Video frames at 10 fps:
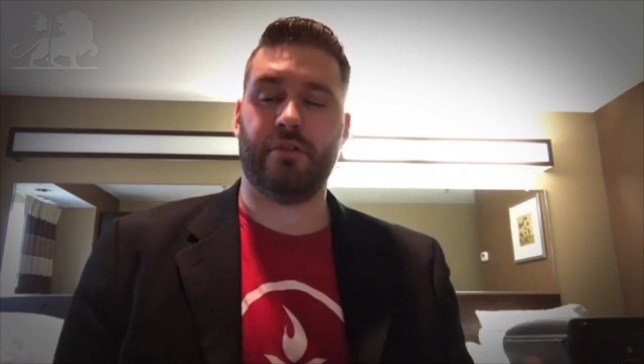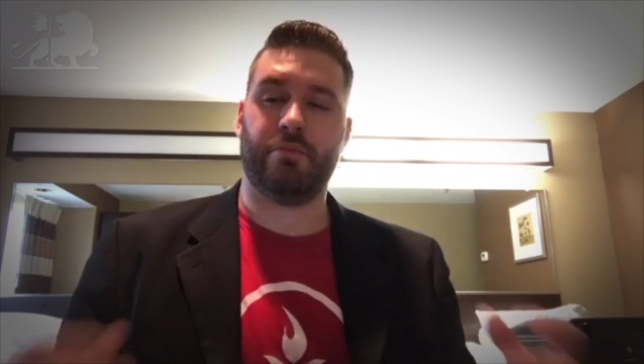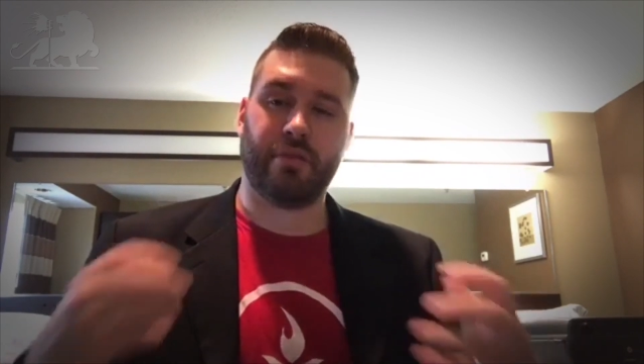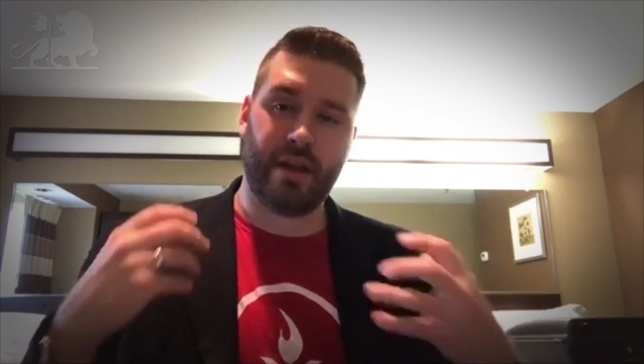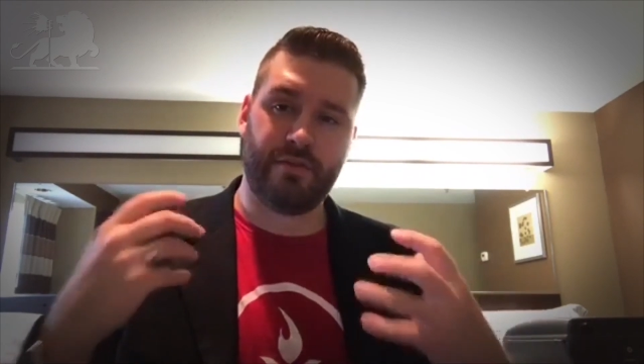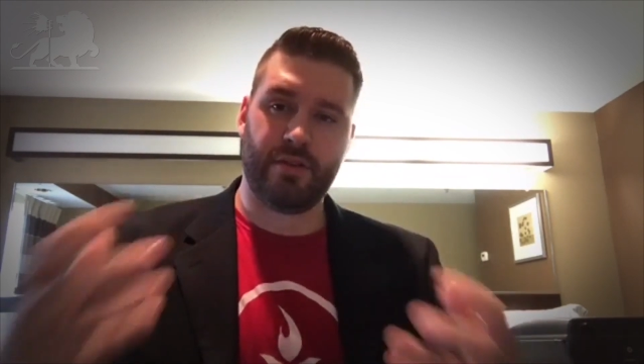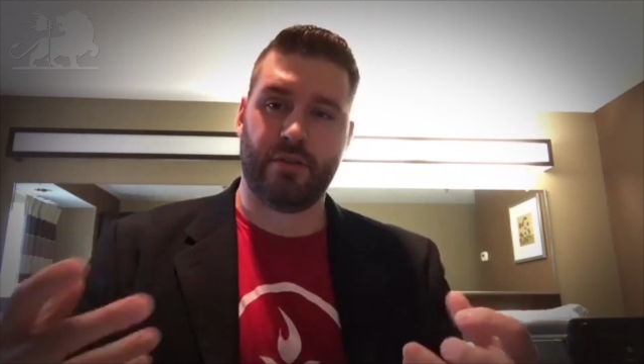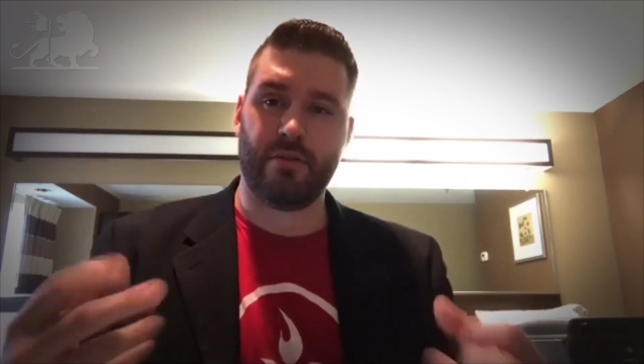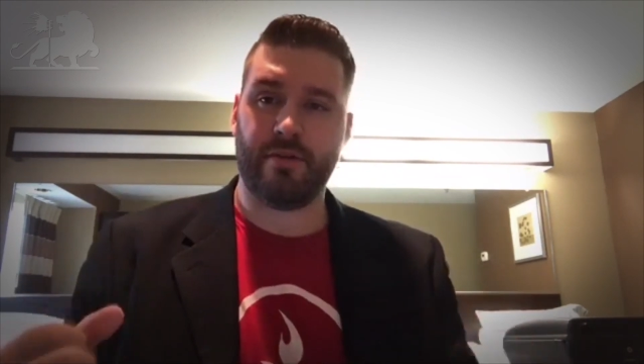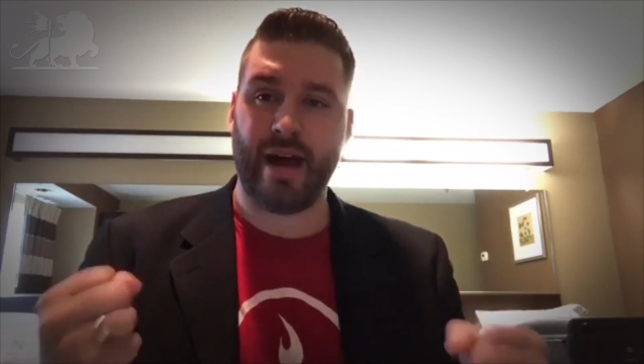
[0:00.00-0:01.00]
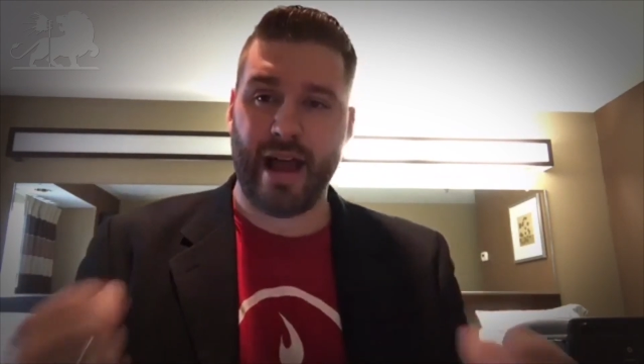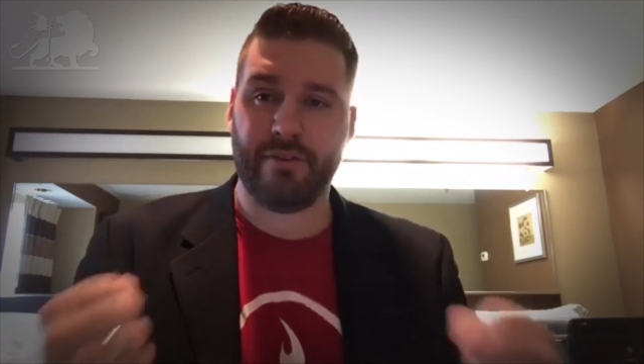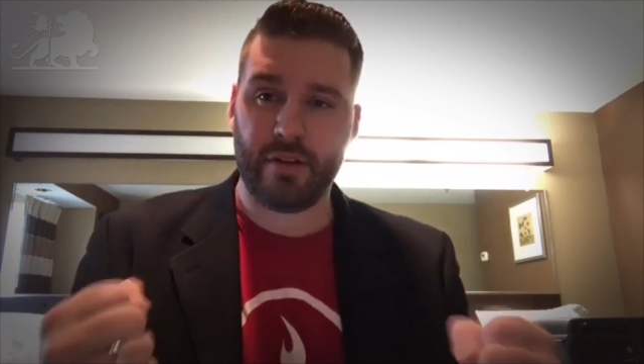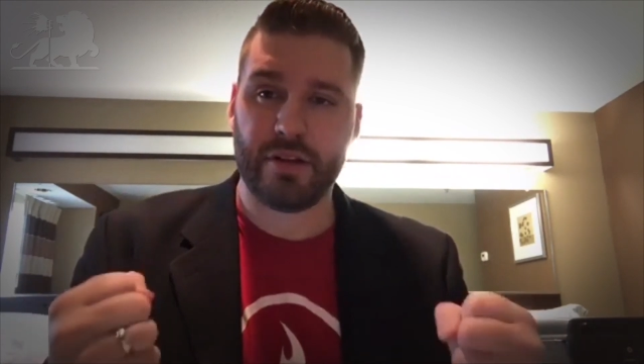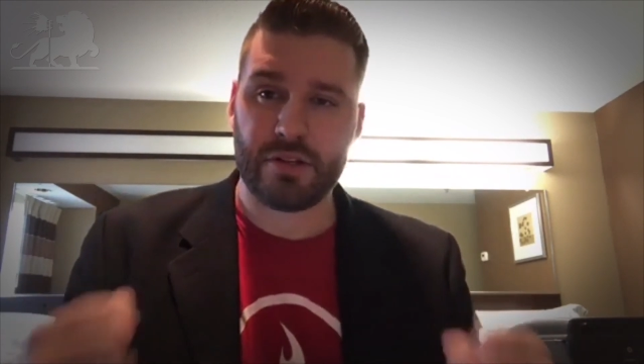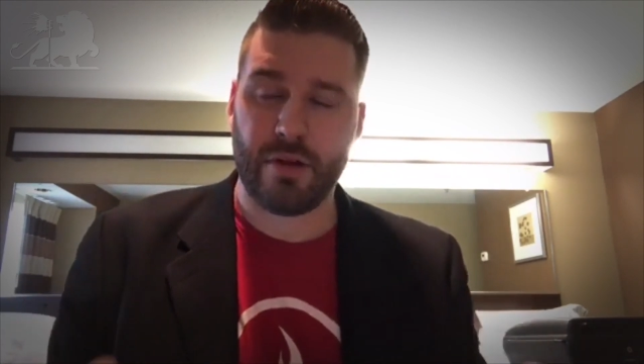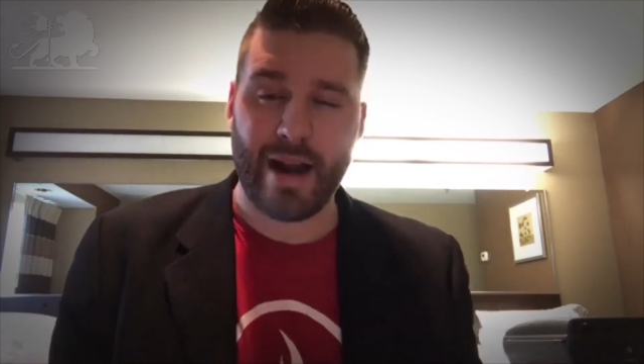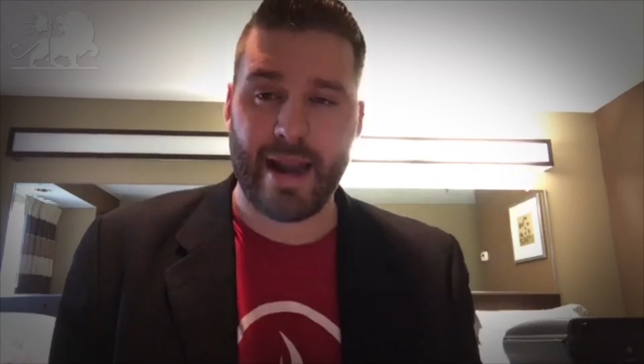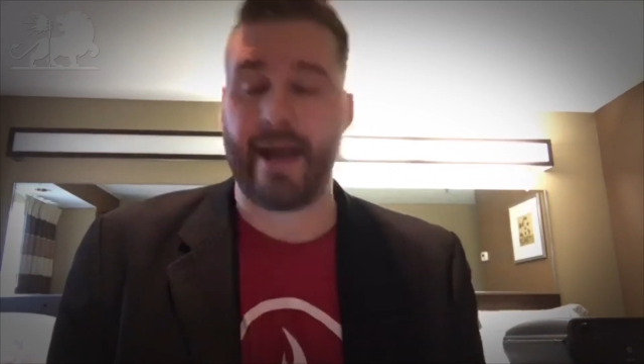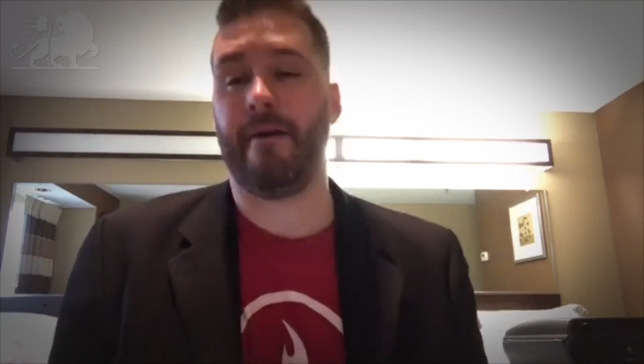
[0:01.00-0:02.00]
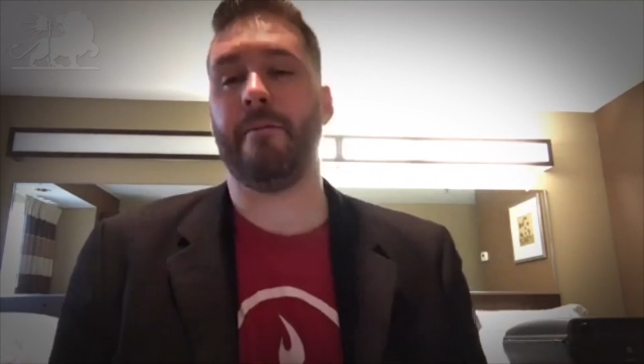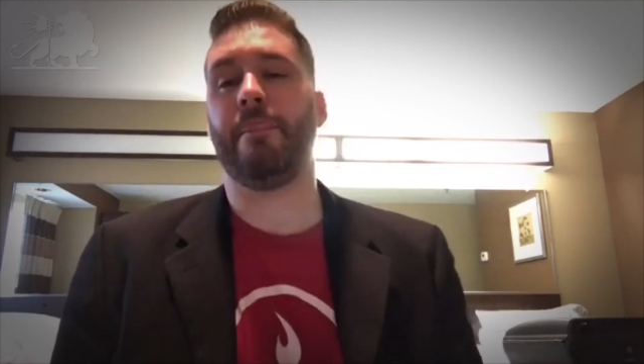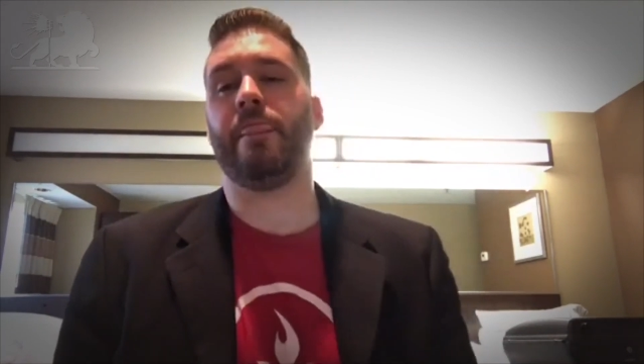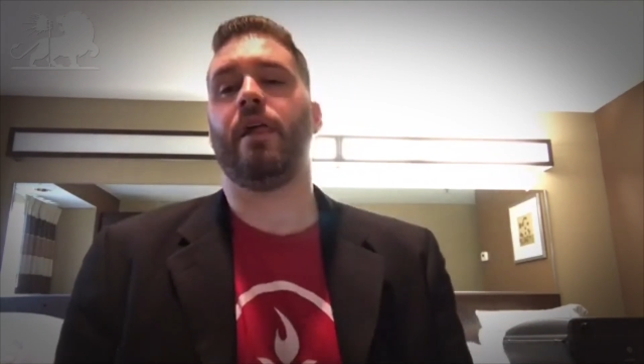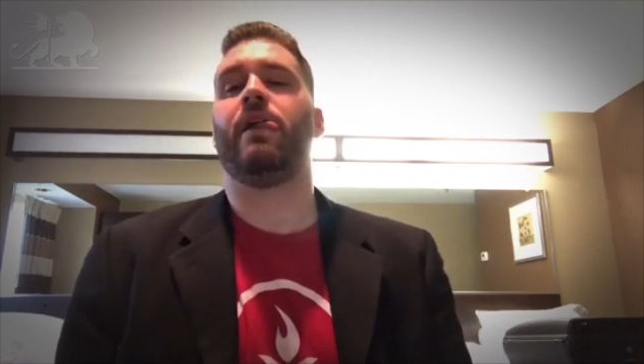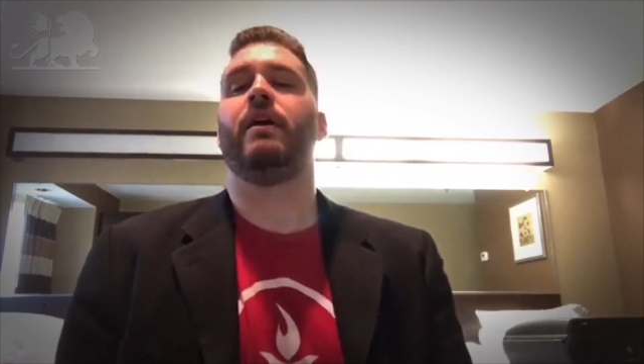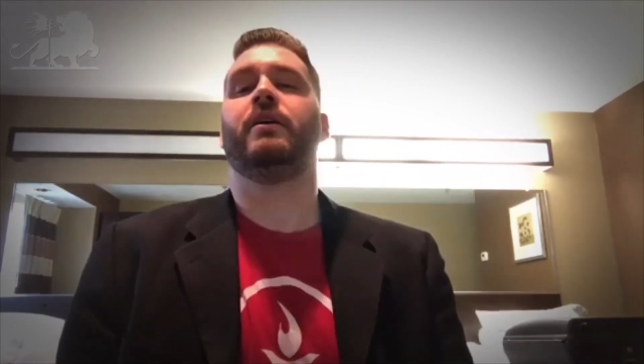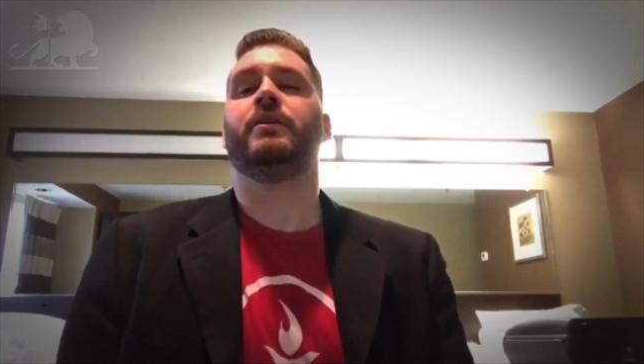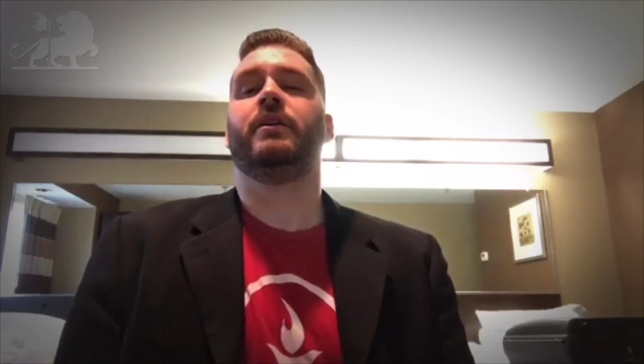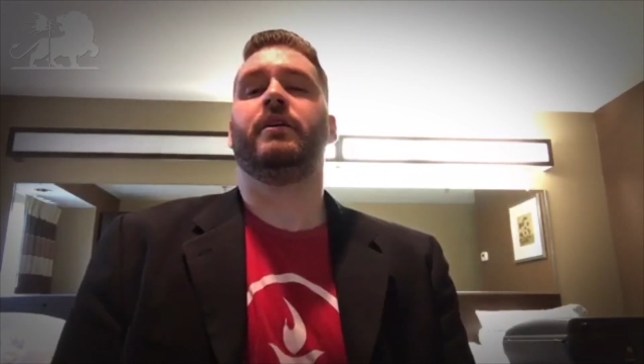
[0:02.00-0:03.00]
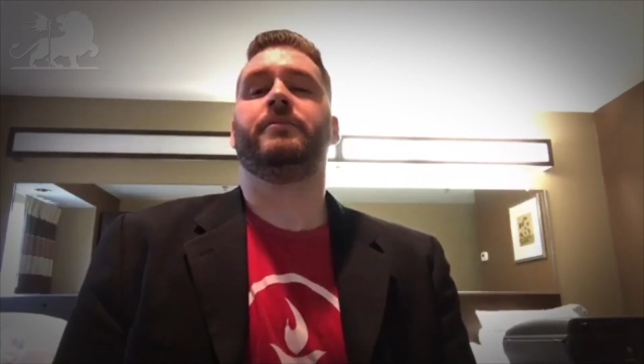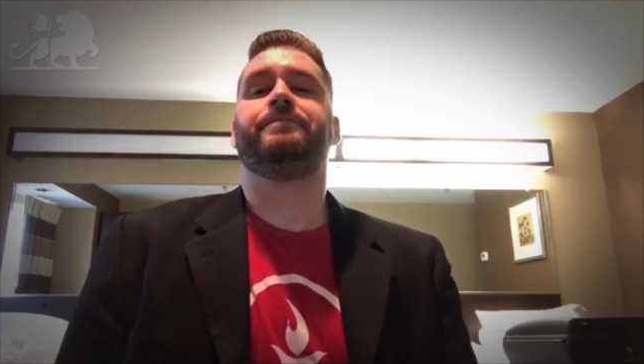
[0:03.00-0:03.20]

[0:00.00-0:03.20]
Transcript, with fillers: the generals and pray for the revivalists right now.